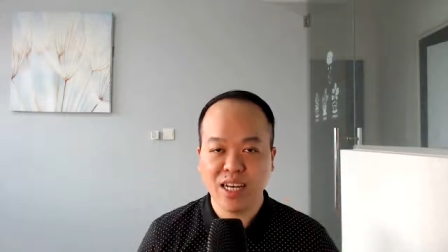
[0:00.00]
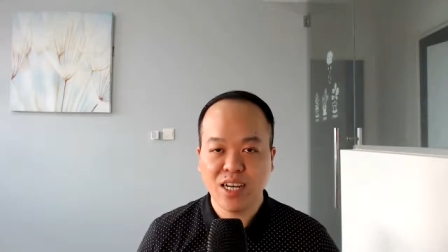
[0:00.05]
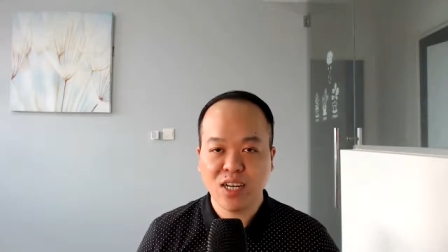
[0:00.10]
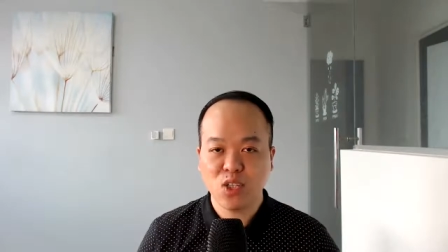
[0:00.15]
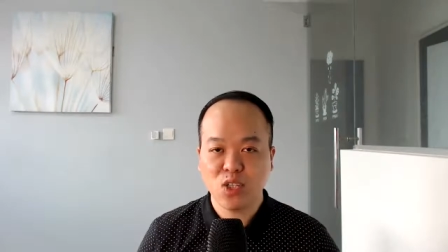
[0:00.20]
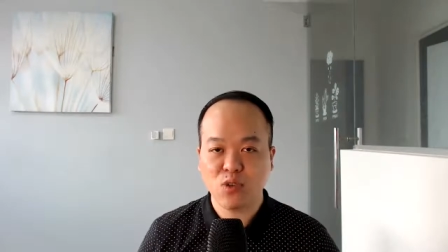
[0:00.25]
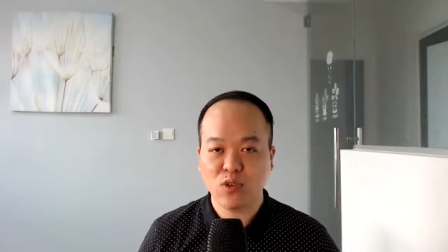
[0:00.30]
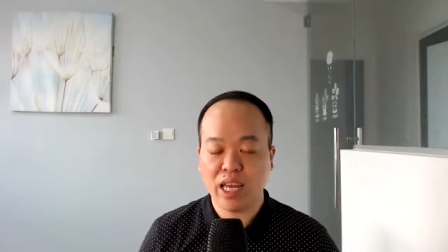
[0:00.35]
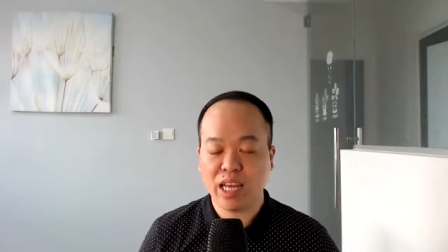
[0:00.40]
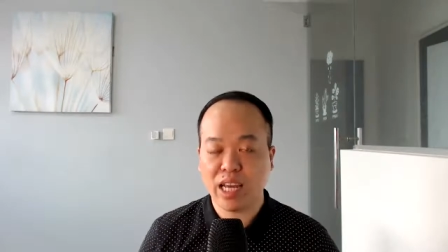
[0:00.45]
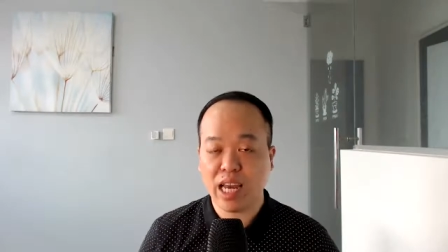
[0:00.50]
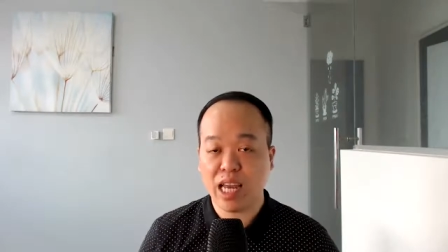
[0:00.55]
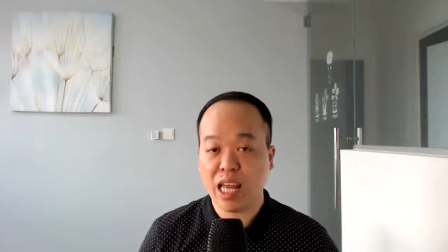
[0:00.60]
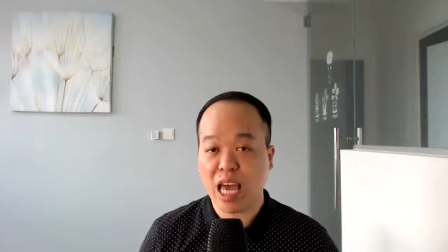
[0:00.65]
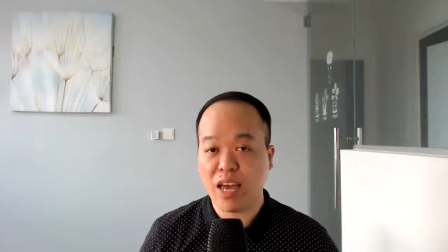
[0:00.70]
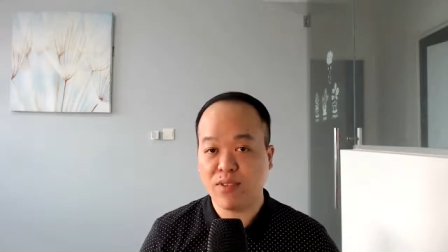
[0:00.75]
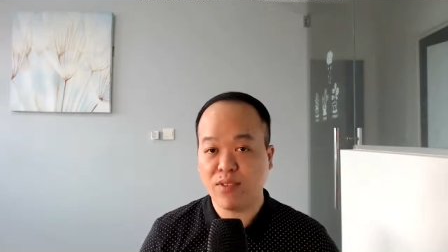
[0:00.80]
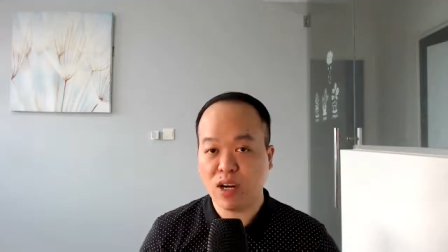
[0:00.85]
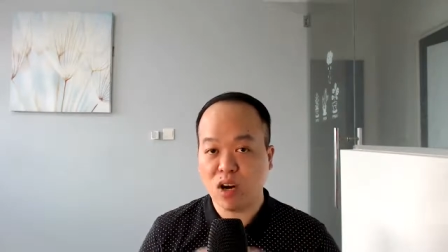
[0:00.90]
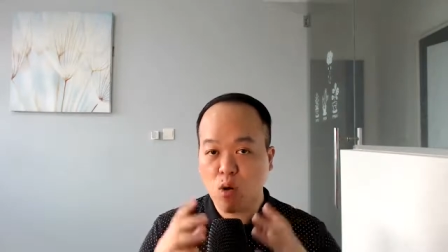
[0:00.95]
so that you can
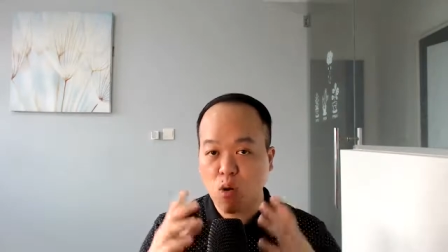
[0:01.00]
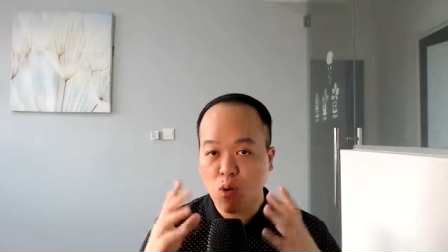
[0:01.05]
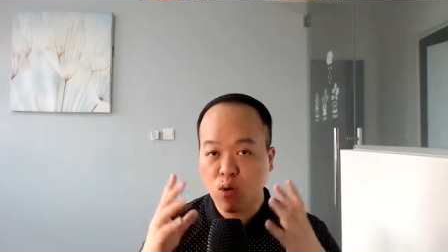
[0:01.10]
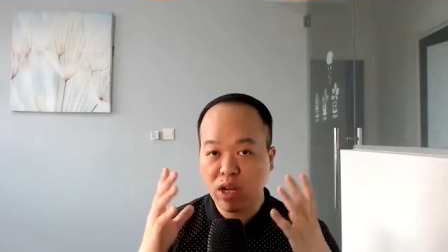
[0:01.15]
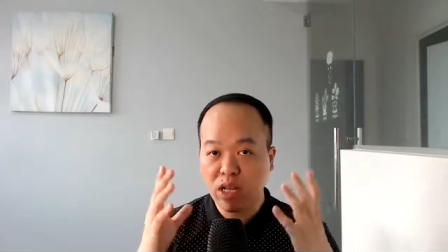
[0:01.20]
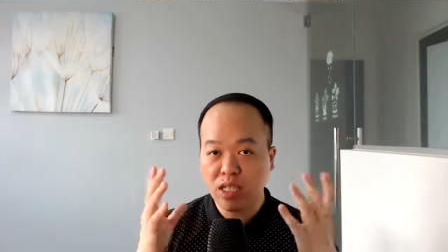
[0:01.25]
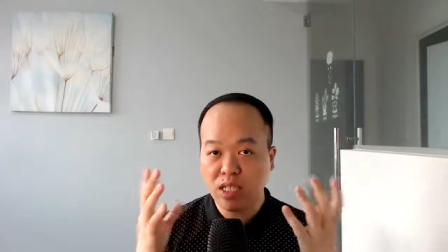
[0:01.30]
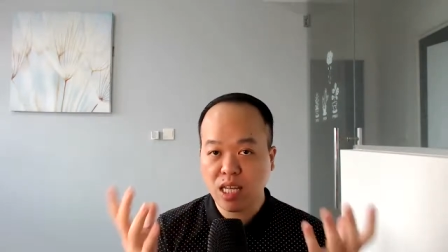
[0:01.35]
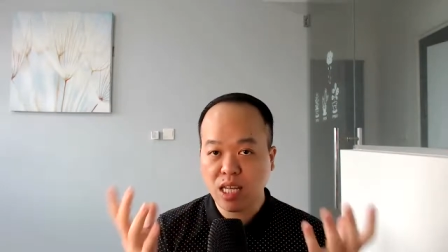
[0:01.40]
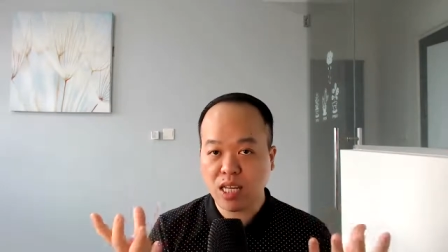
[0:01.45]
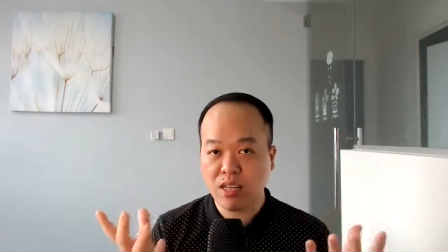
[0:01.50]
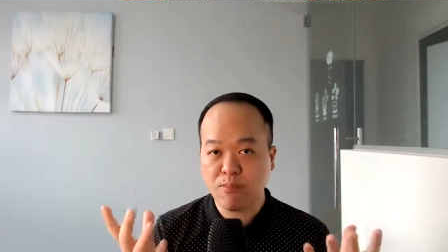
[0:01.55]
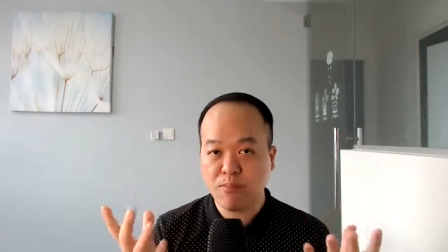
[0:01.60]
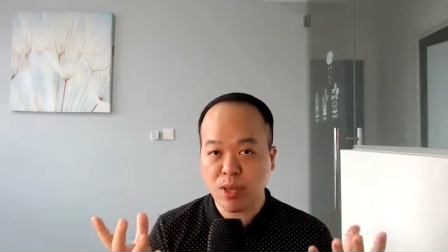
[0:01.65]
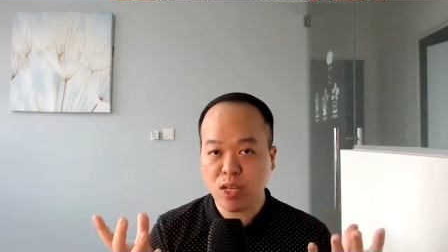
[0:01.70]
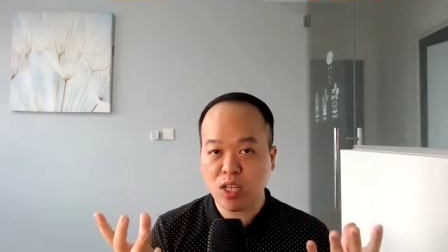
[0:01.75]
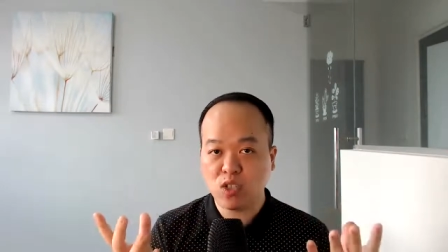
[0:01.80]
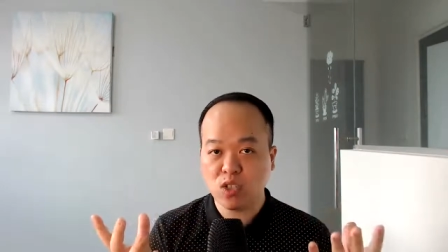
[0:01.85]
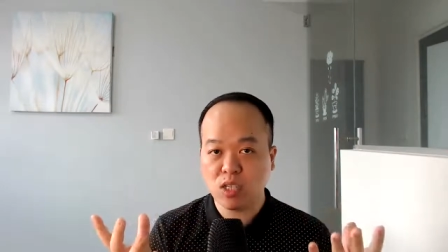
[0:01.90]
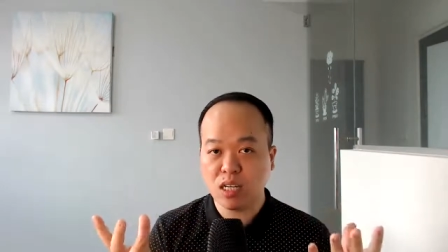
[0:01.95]
have a holistic
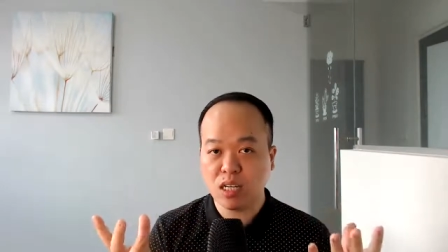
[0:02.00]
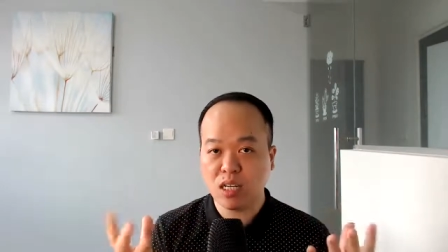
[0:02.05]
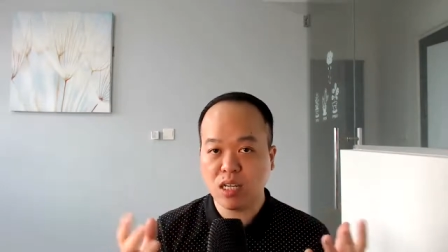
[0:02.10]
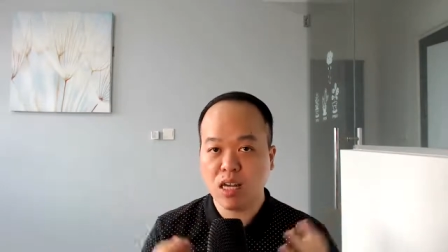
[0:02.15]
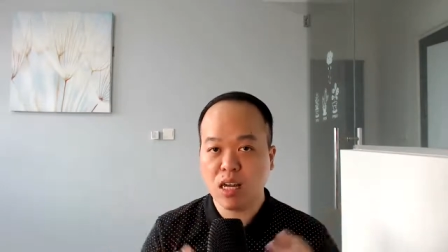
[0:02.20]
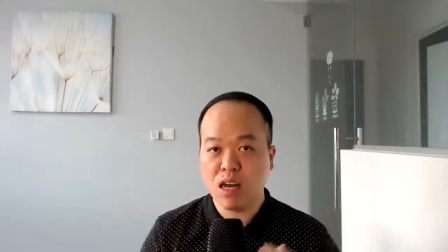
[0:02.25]
picture